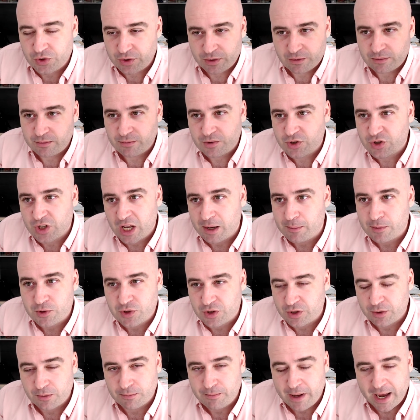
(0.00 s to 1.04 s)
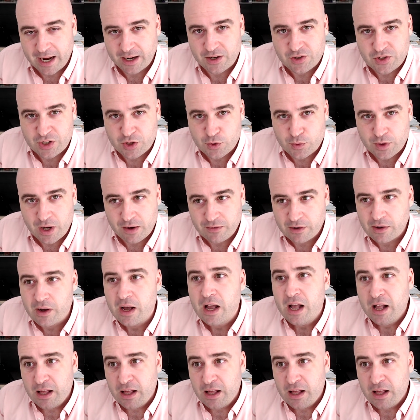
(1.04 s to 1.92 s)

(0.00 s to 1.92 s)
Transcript: and statements to magazines, what have you,